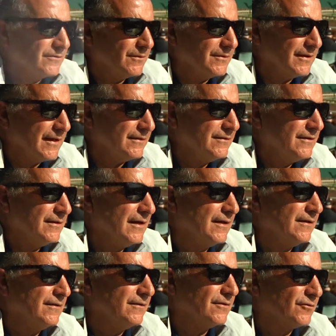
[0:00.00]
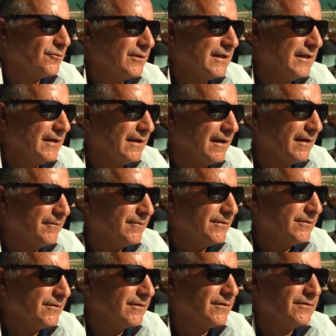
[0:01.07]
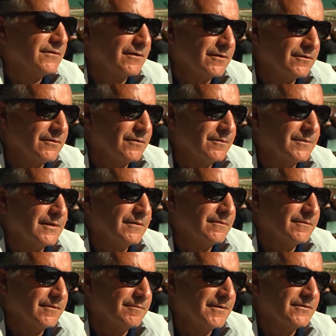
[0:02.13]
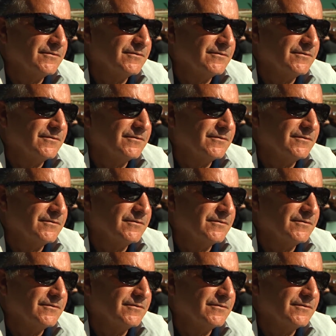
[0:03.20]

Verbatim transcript: So in 1983, I went to the Kentucky Derby with my